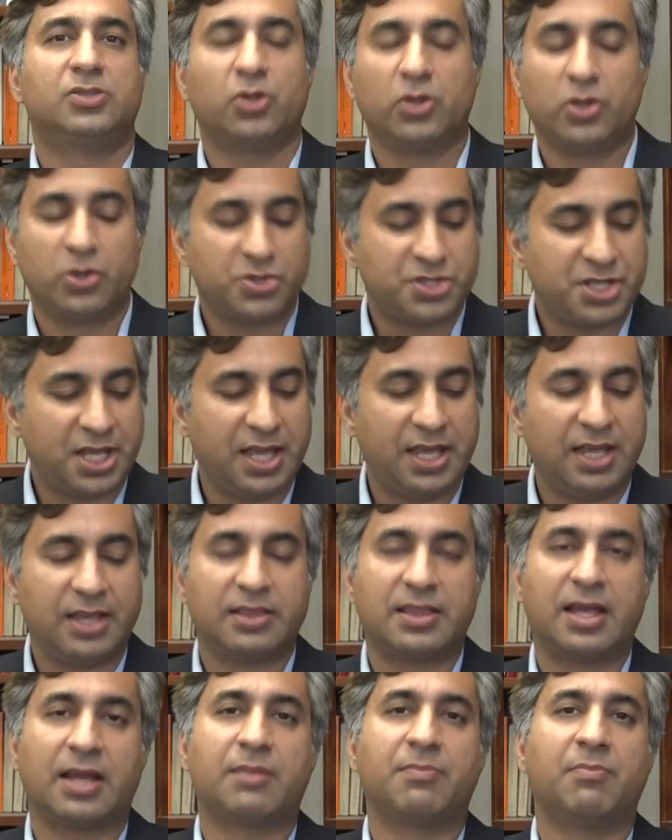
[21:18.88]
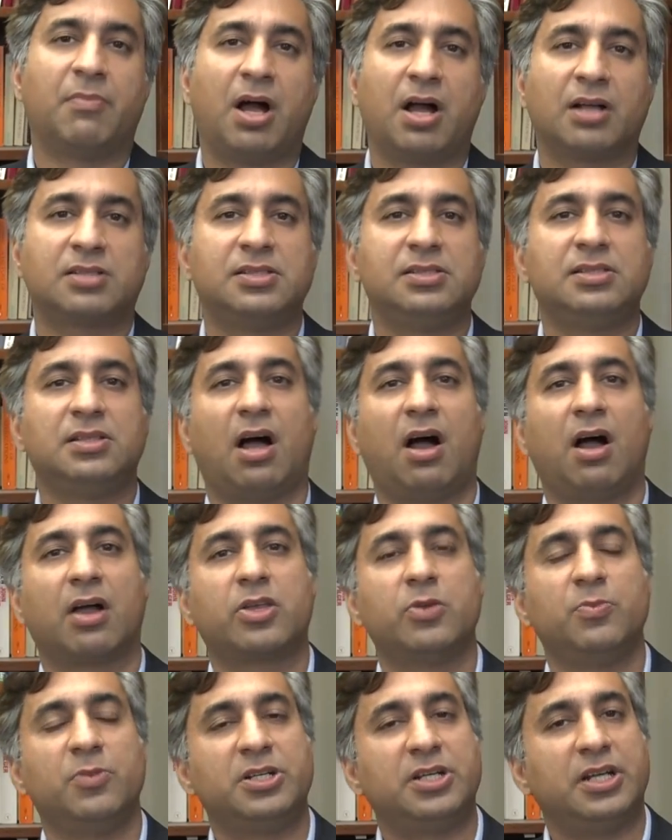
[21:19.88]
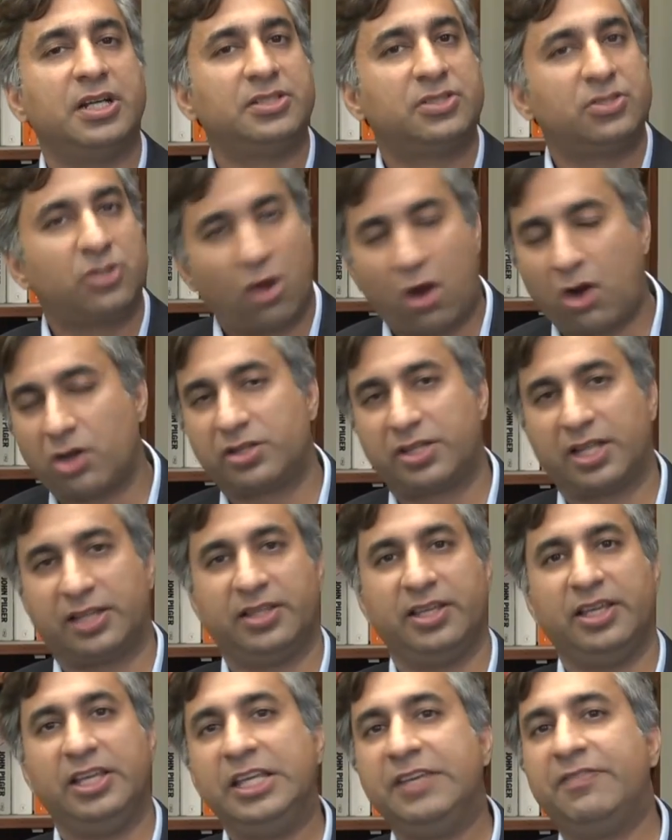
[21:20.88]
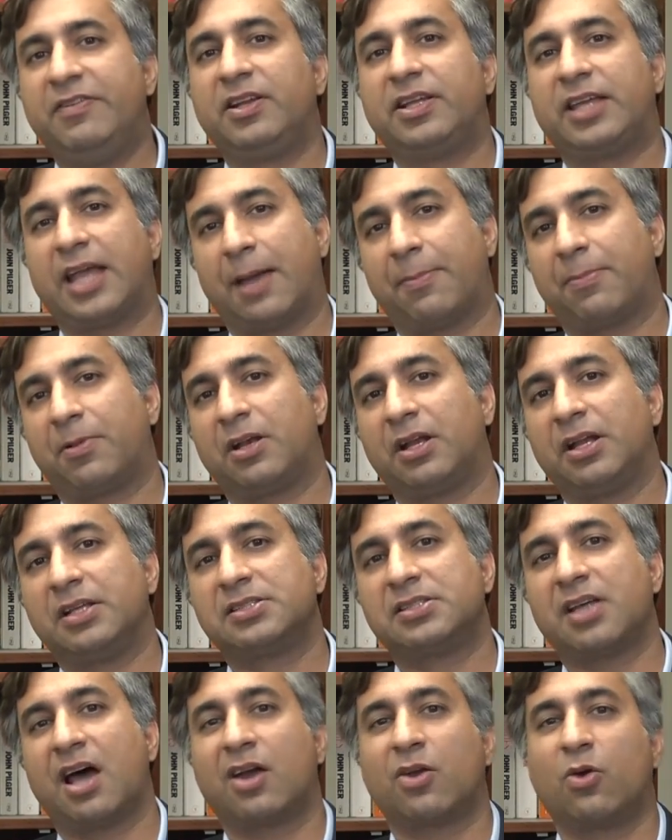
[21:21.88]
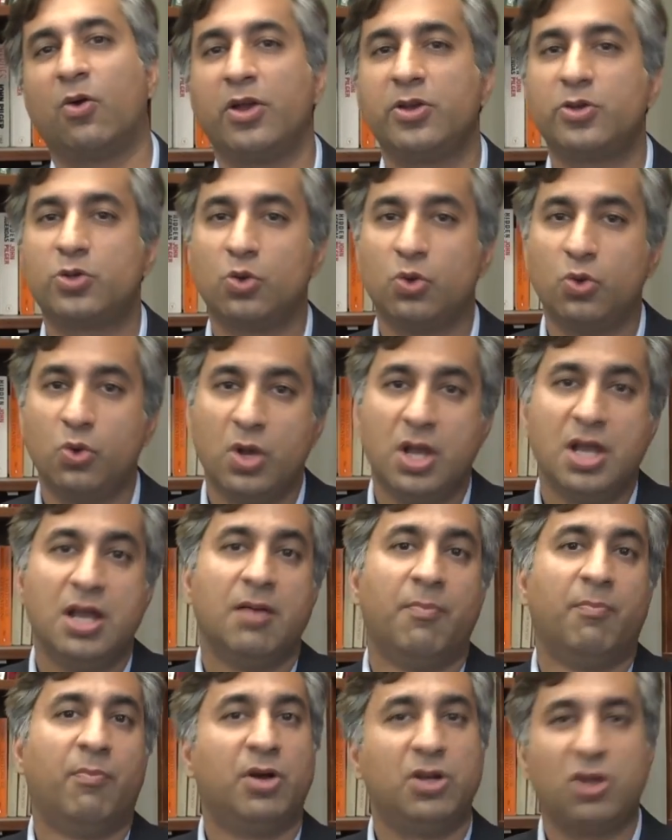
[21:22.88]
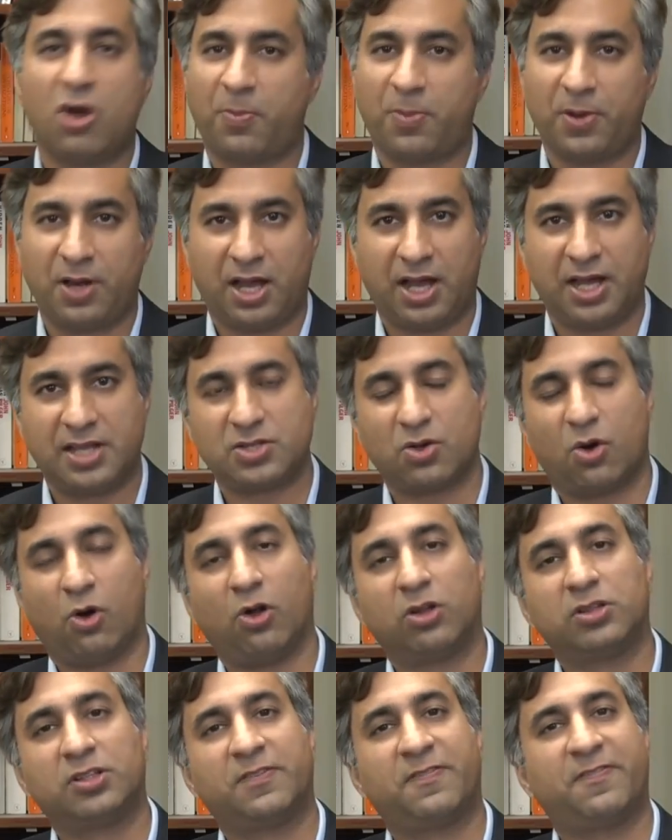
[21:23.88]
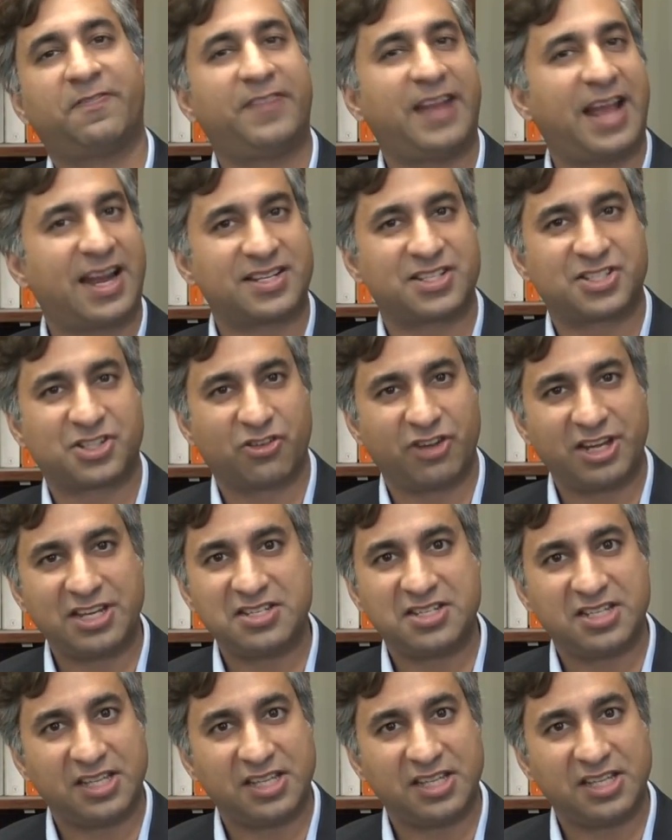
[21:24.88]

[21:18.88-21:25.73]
So you see that Marx's argument is not that the evil capitalists are going to monopolize all the flat screen